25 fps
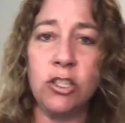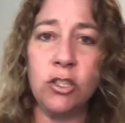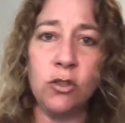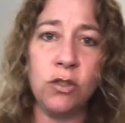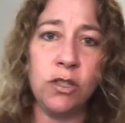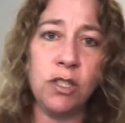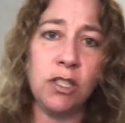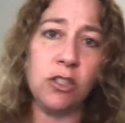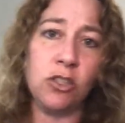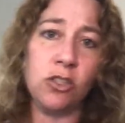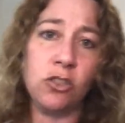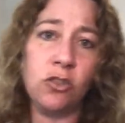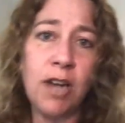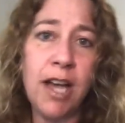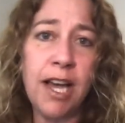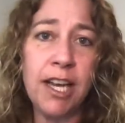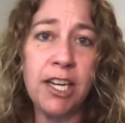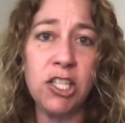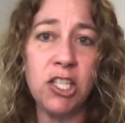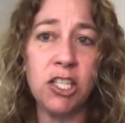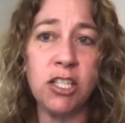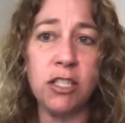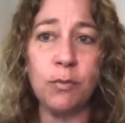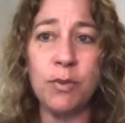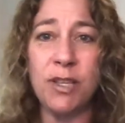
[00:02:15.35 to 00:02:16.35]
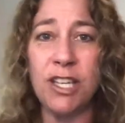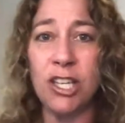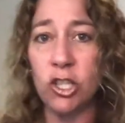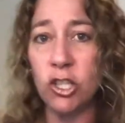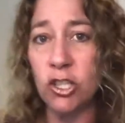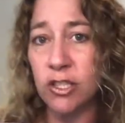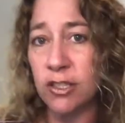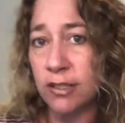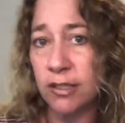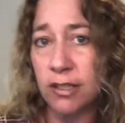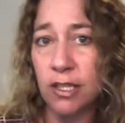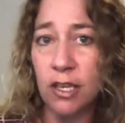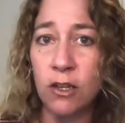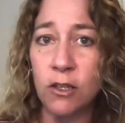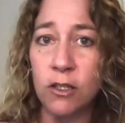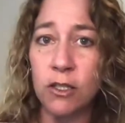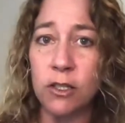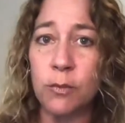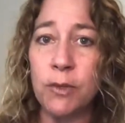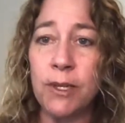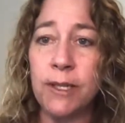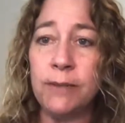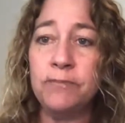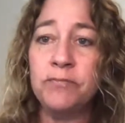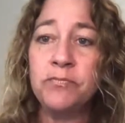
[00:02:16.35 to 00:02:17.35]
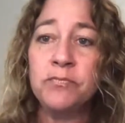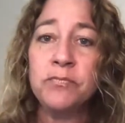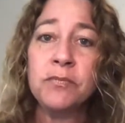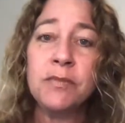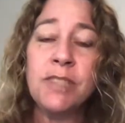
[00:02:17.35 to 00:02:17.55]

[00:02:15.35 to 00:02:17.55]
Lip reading: using the strategies, being a good salesman,